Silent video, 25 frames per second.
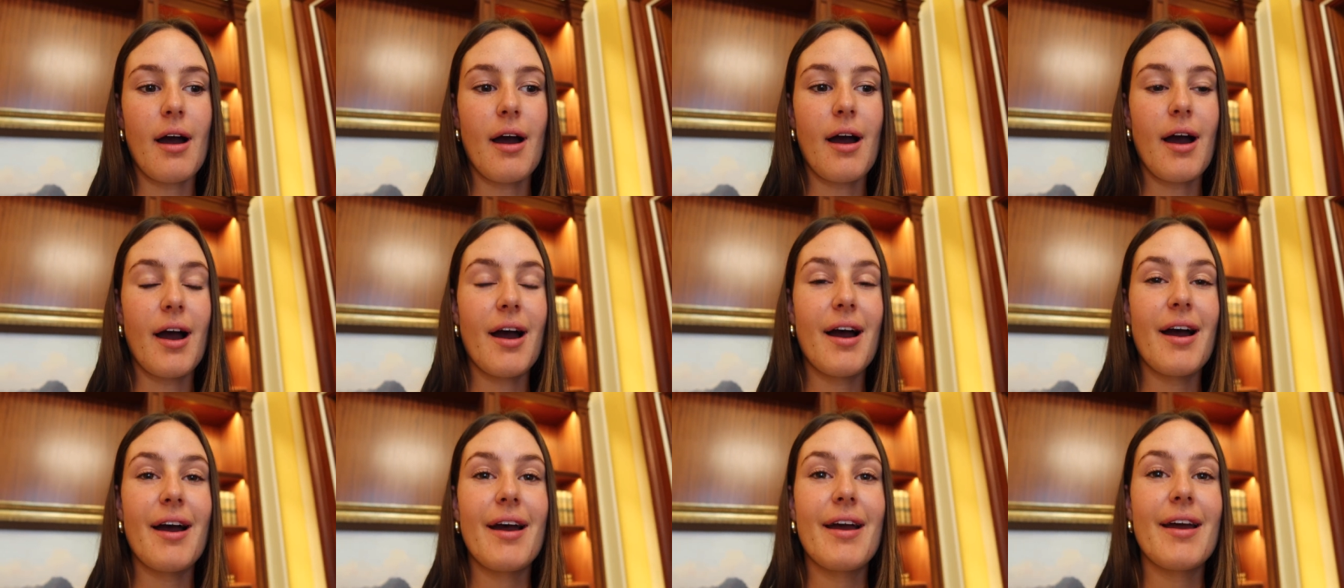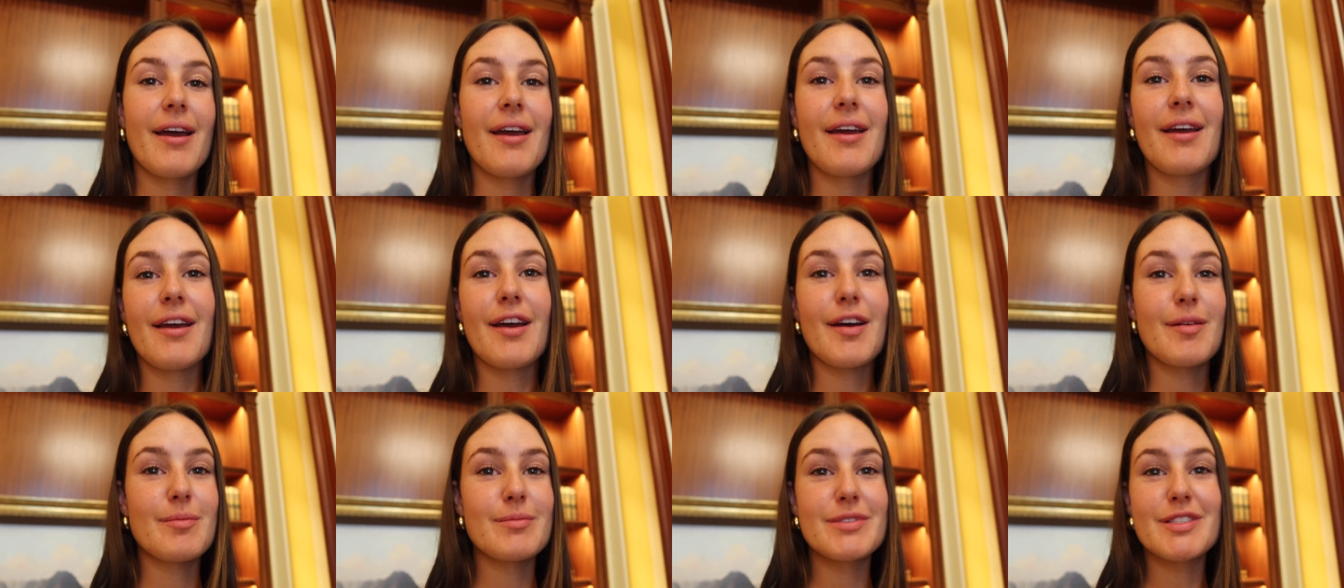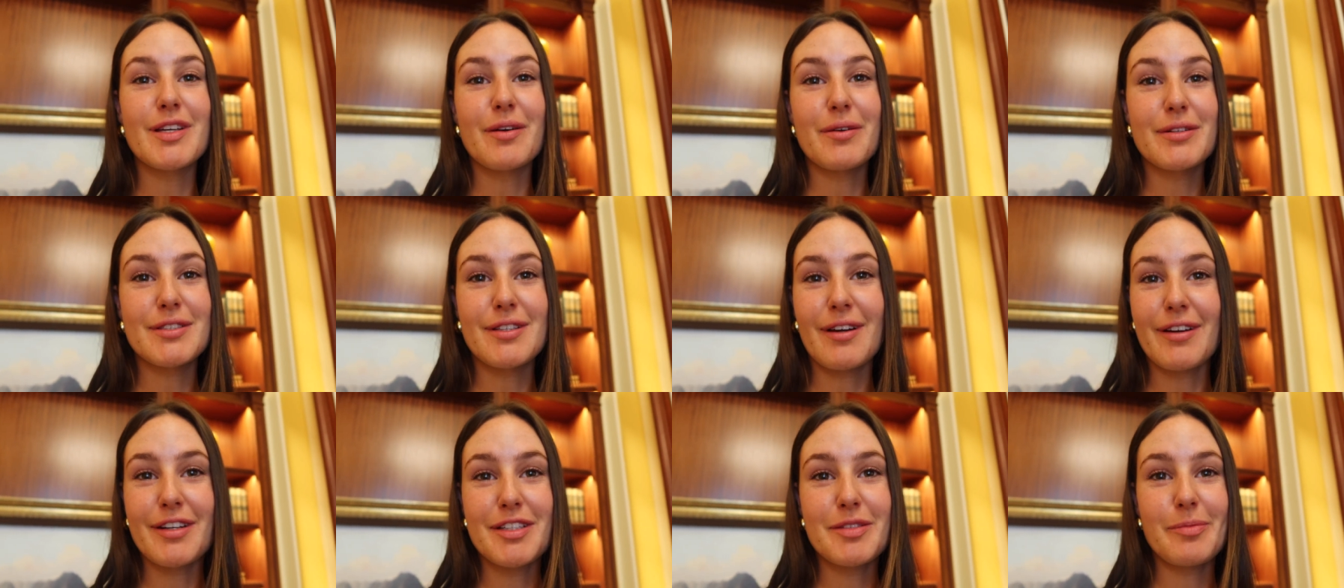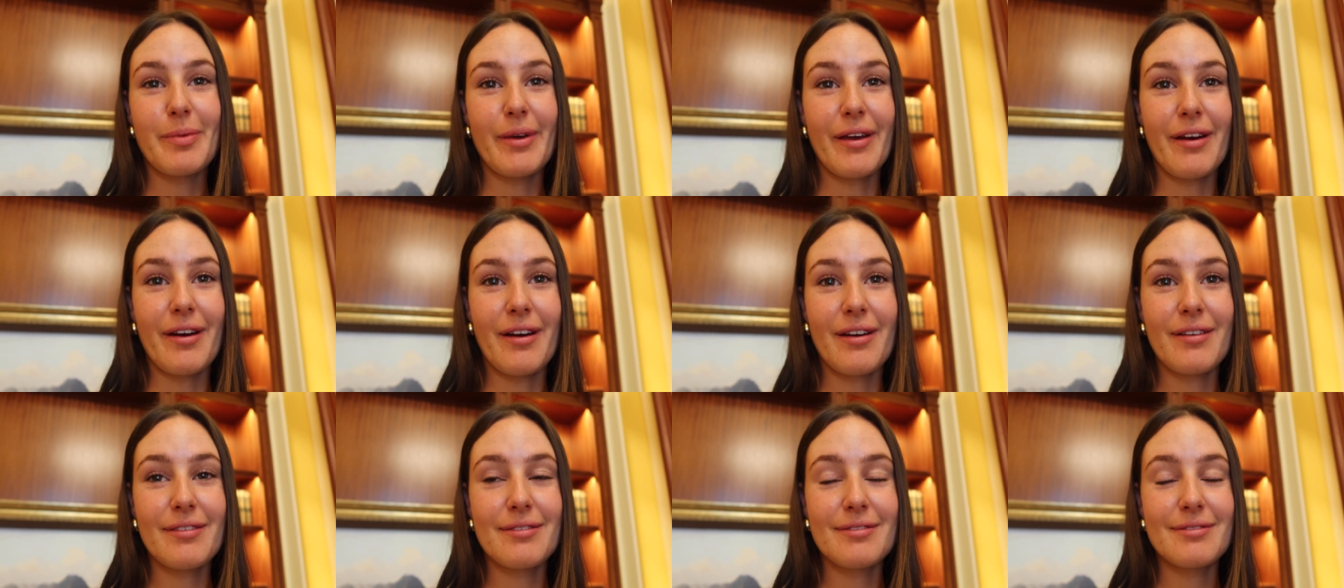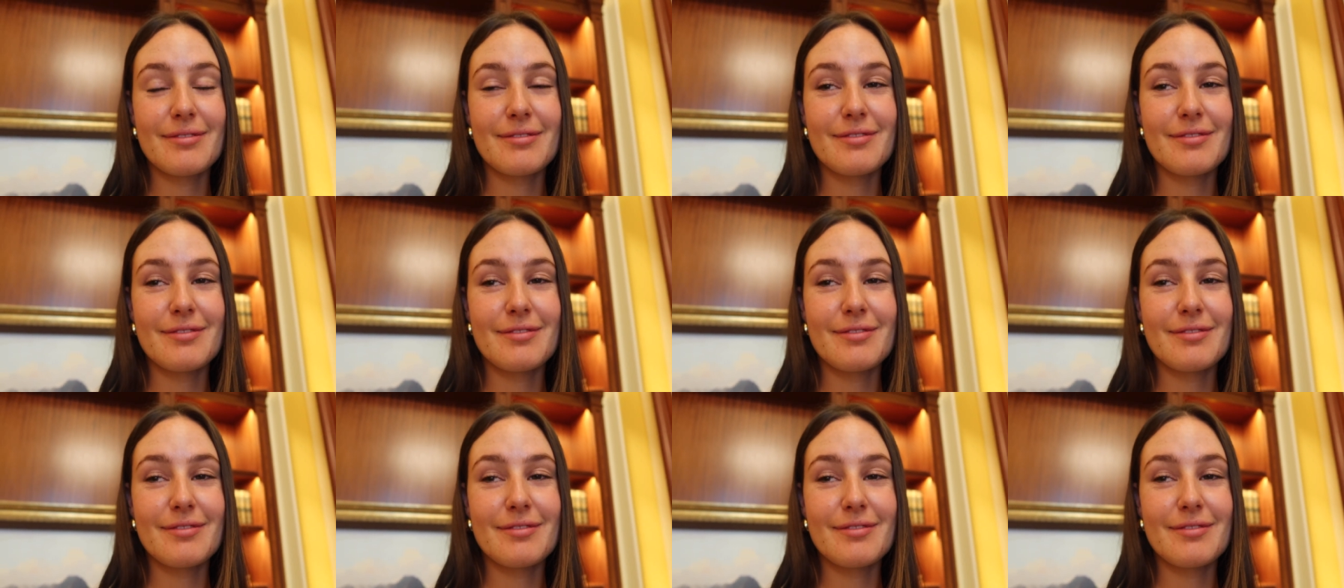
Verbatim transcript: I am so excited to be here.